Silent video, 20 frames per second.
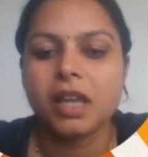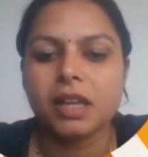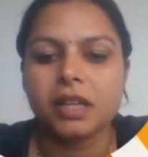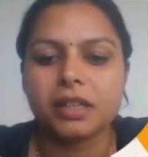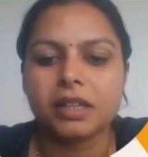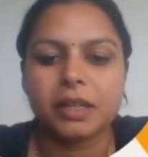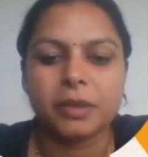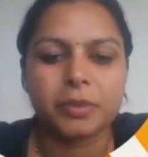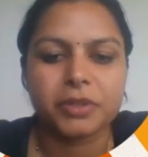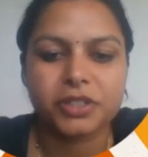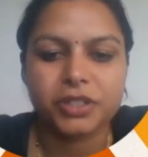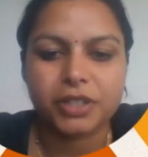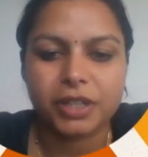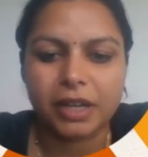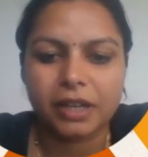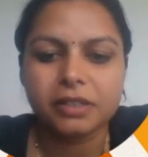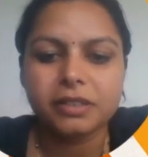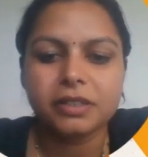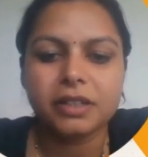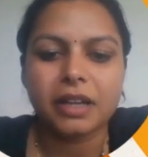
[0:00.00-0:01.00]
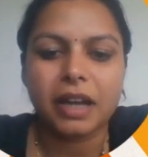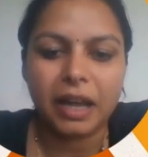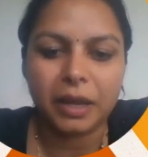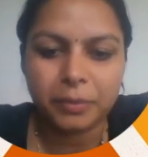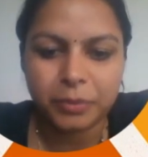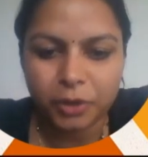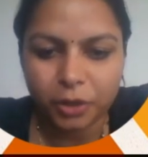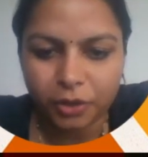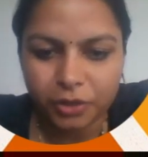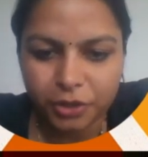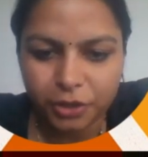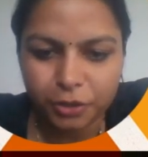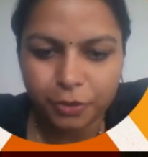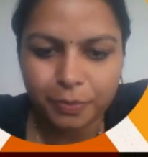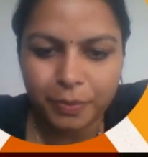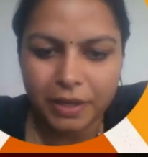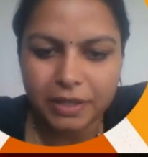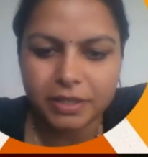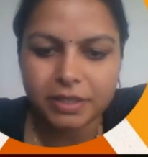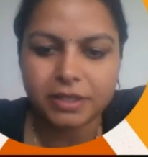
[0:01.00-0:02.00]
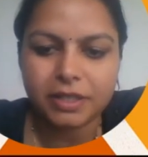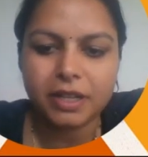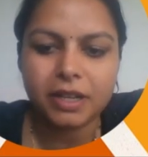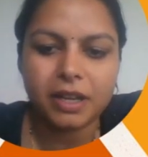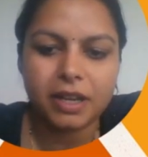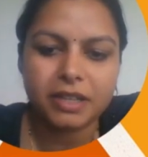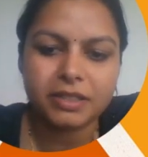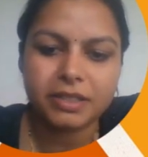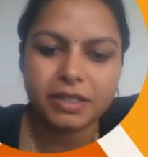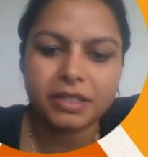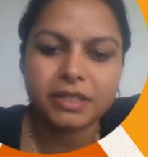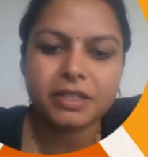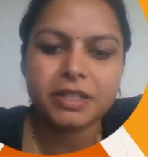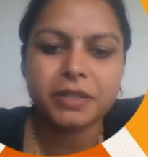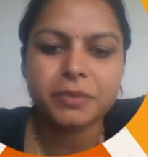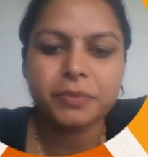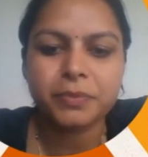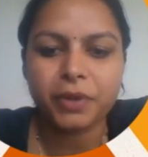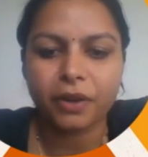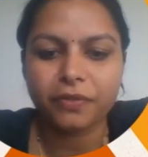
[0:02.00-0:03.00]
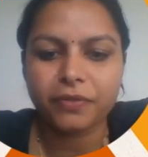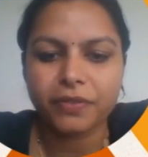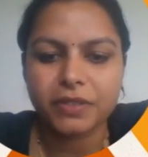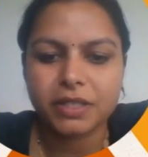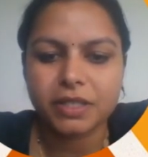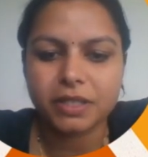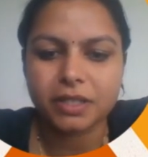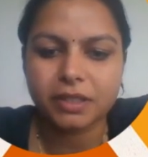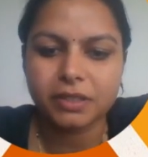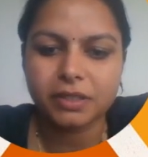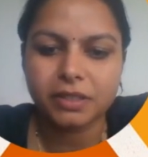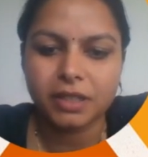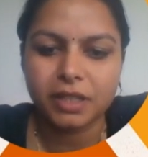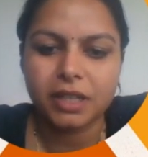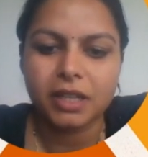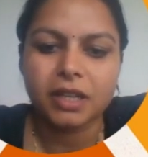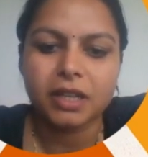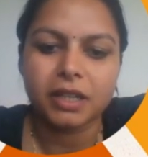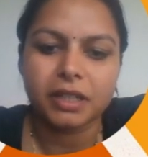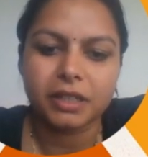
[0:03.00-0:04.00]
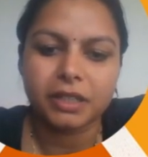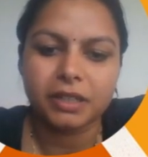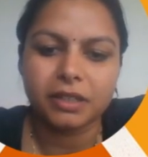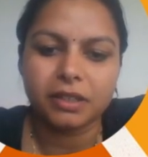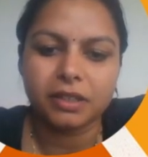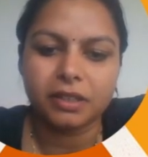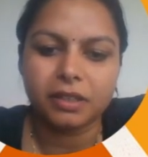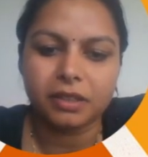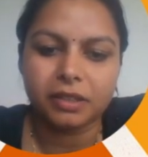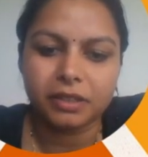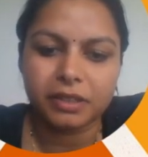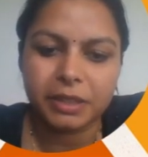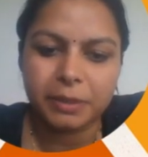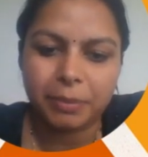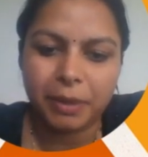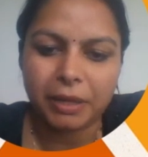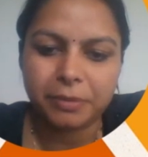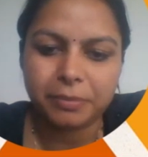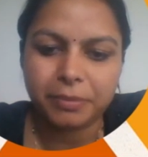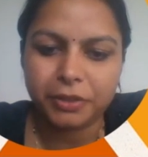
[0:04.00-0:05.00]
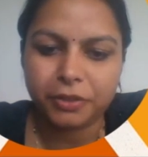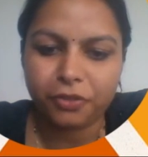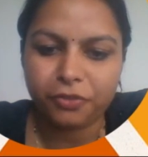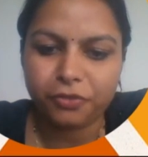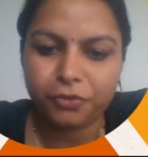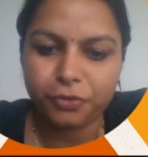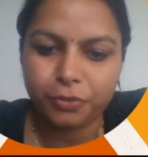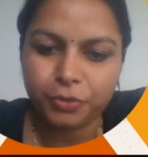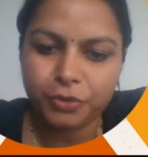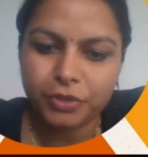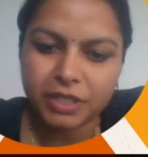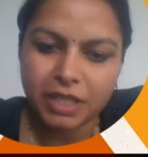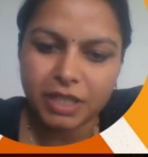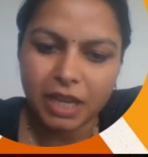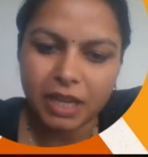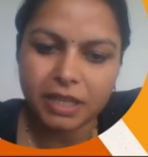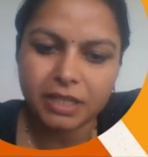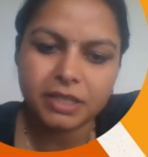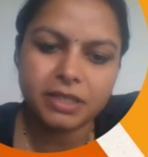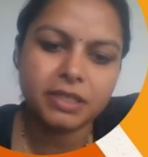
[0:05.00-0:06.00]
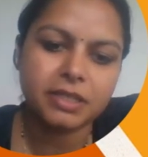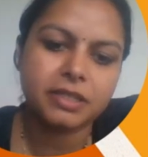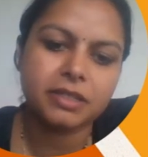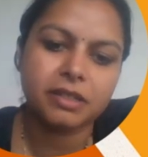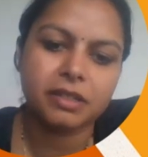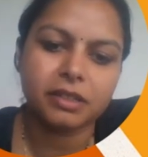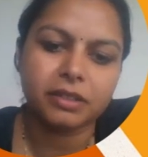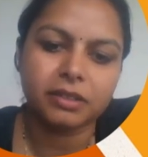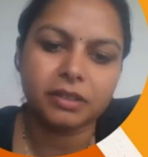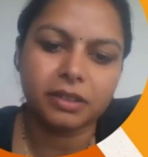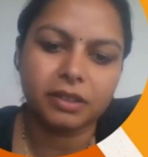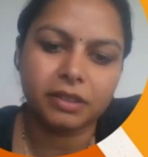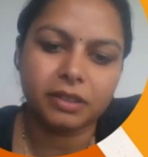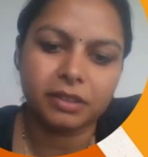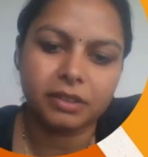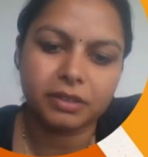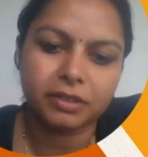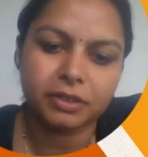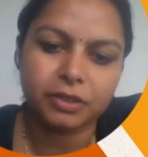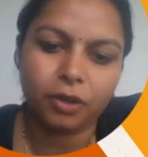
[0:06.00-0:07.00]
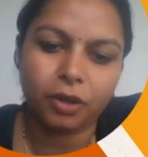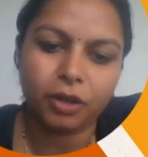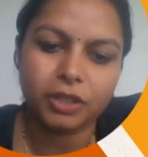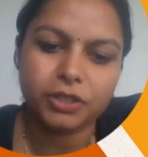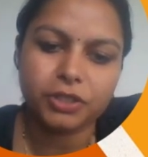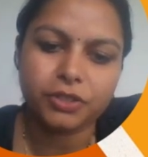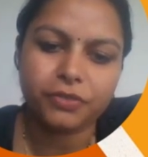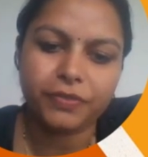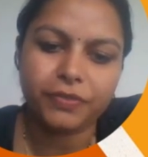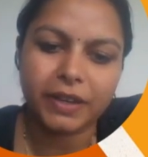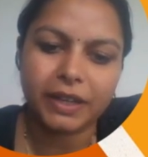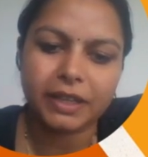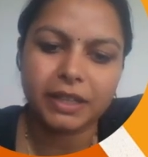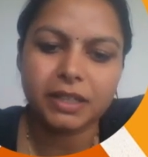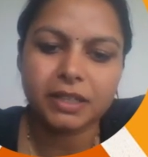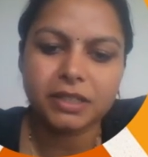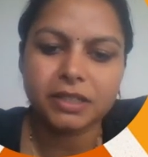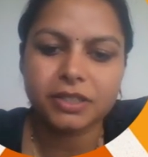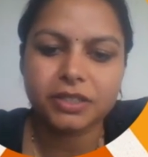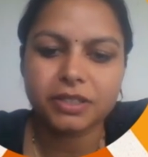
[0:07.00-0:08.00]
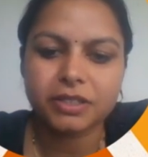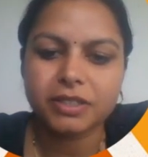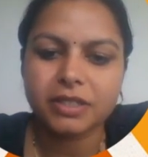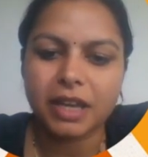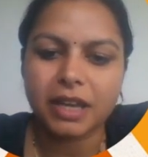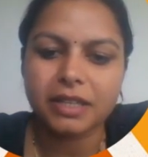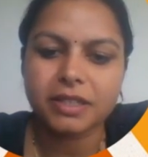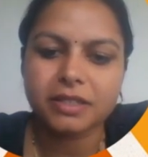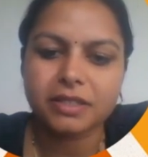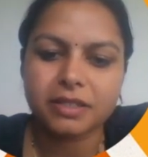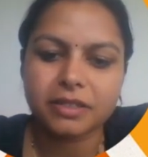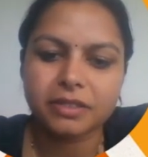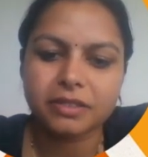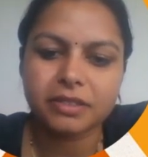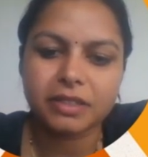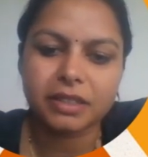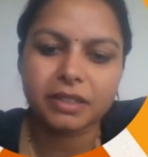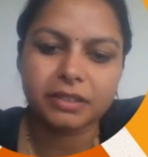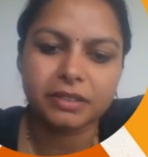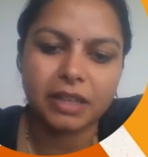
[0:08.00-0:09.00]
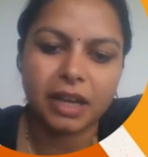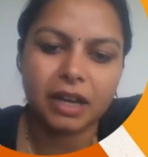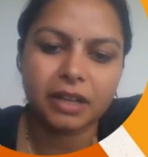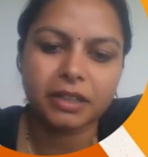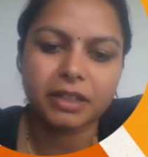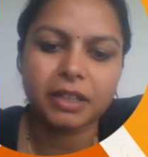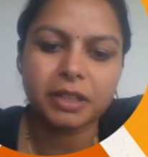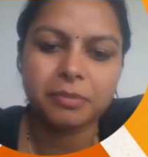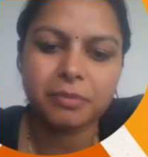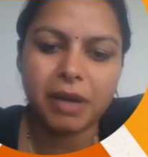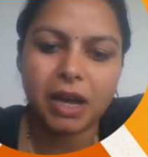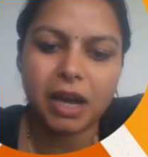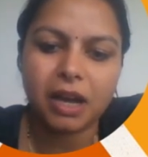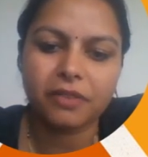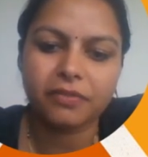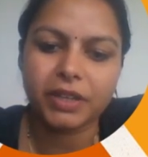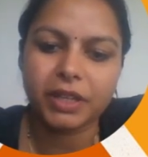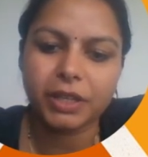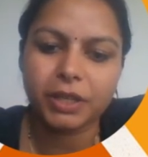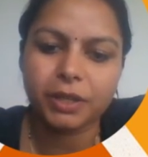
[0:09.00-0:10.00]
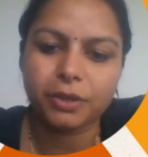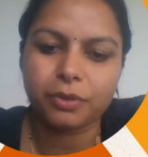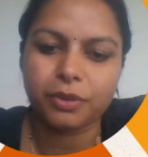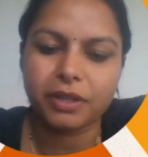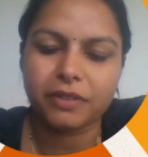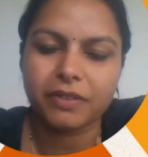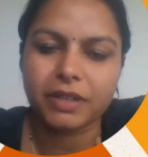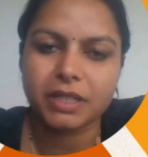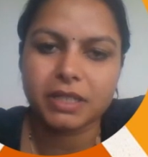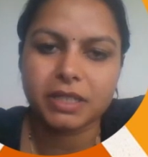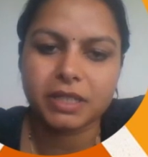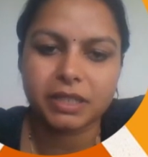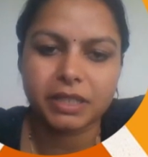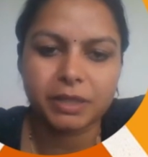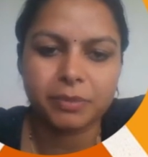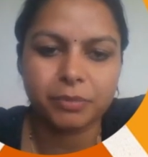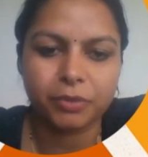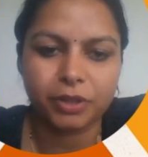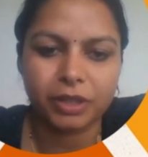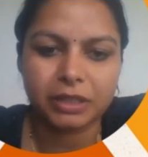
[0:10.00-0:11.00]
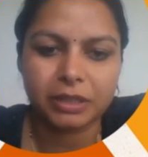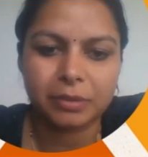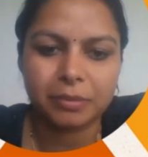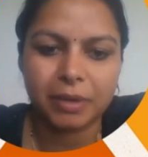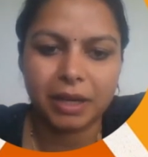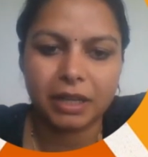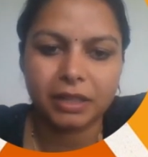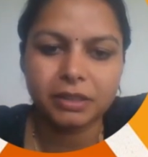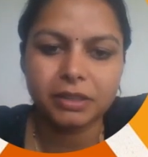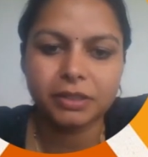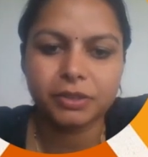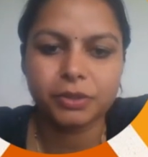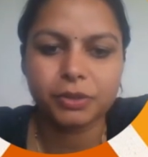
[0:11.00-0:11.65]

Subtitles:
Namaskar, I am Dr. Upasna, Assistant Professor, Department of Food Science, College of Agricultural Sciences, Tirthankar Mahavir University, Muradabad.